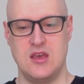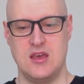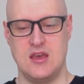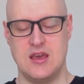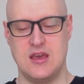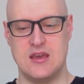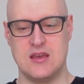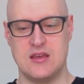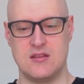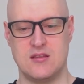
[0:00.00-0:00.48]

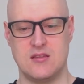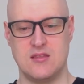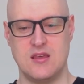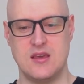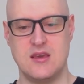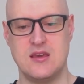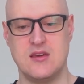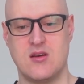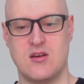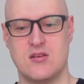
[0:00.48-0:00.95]
and
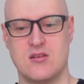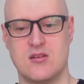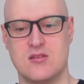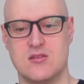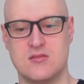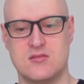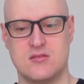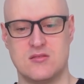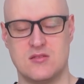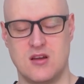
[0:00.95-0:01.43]
they
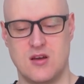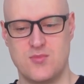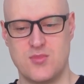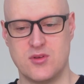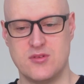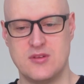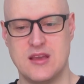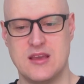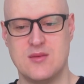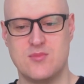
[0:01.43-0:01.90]
are upper
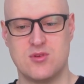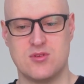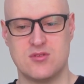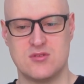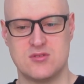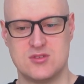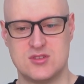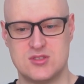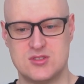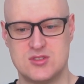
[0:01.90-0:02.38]

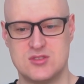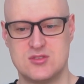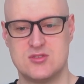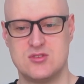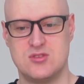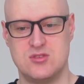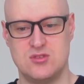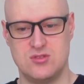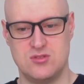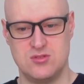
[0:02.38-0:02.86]
neighbors
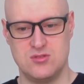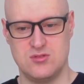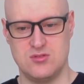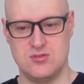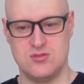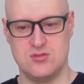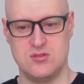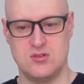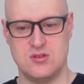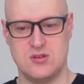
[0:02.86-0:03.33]

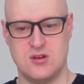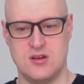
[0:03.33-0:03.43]
to